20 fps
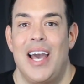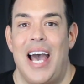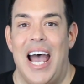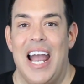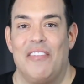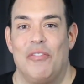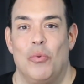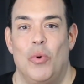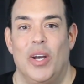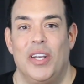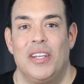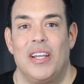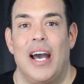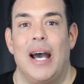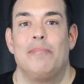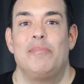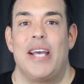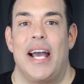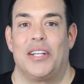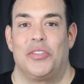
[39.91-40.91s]
Hi everyone,
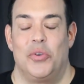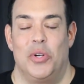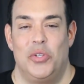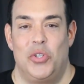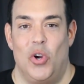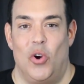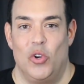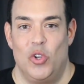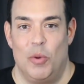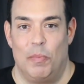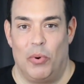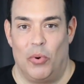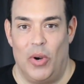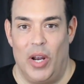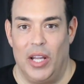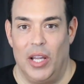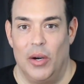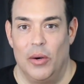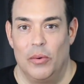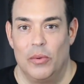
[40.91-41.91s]
I'm Dr. Antonio
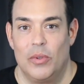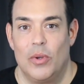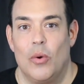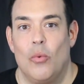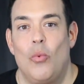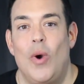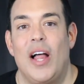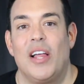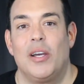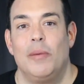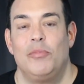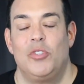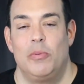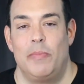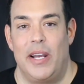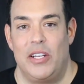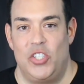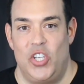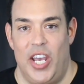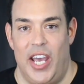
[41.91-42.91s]
Borrello. Welcome to
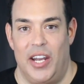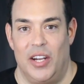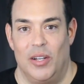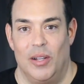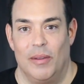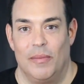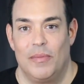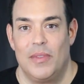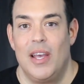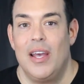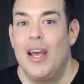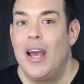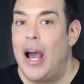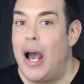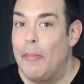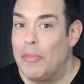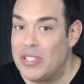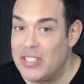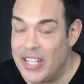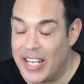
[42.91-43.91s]
my channel.
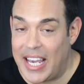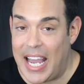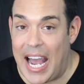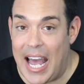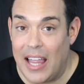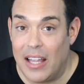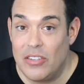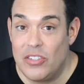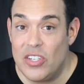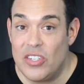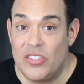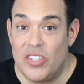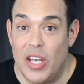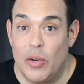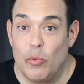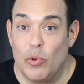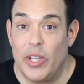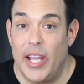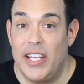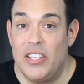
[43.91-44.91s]
I'm a psychologist
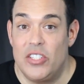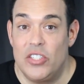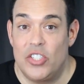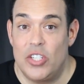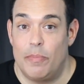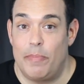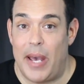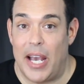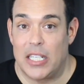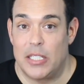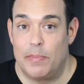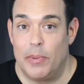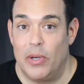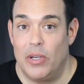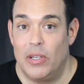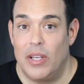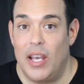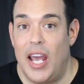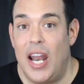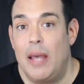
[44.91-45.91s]
and relationship
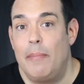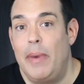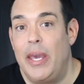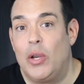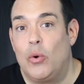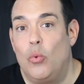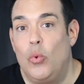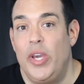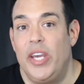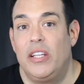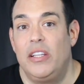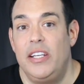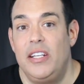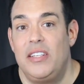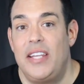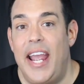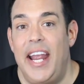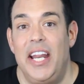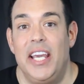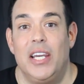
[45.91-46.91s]
expert, and I make weekly
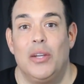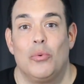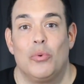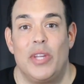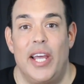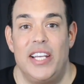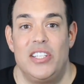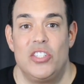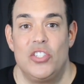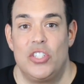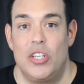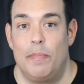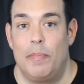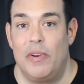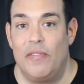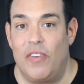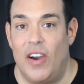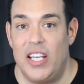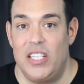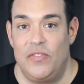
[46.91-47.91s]
dating and relationship
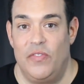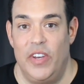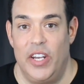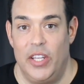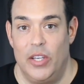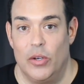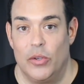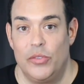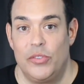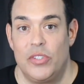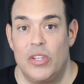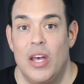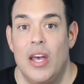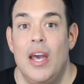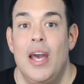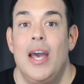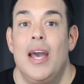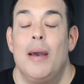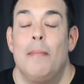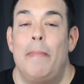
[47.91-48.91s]
advice videos
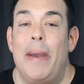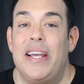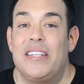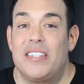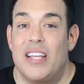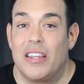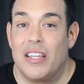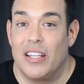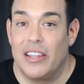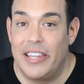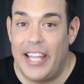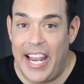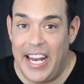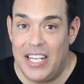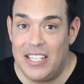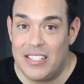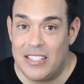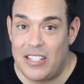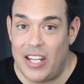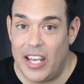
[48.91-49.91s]
based on the
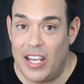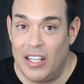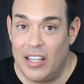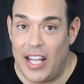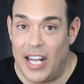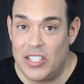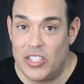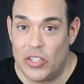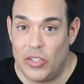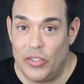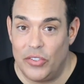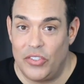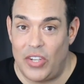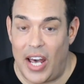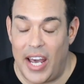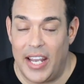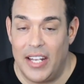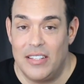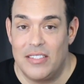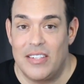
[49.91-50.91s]
latest psychological
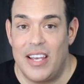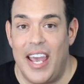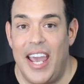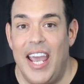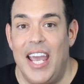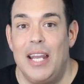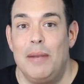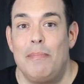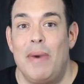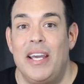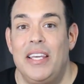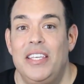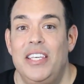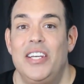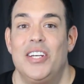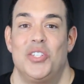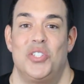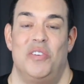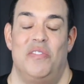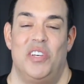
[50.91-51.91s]
science and my
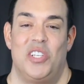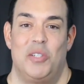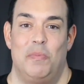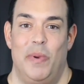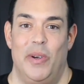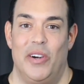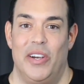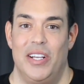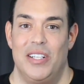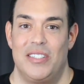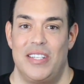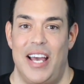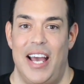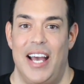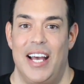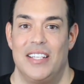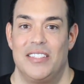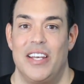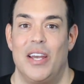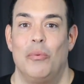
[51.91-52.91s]
years of experience
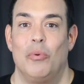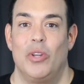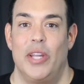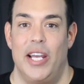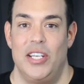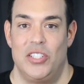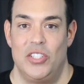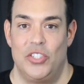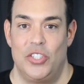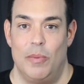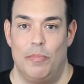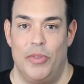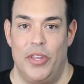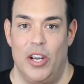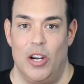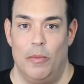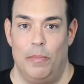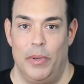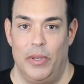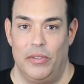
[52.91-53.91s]
as a relationship
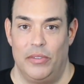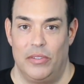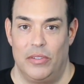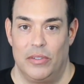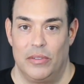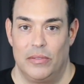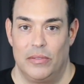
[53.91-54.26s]
therapist.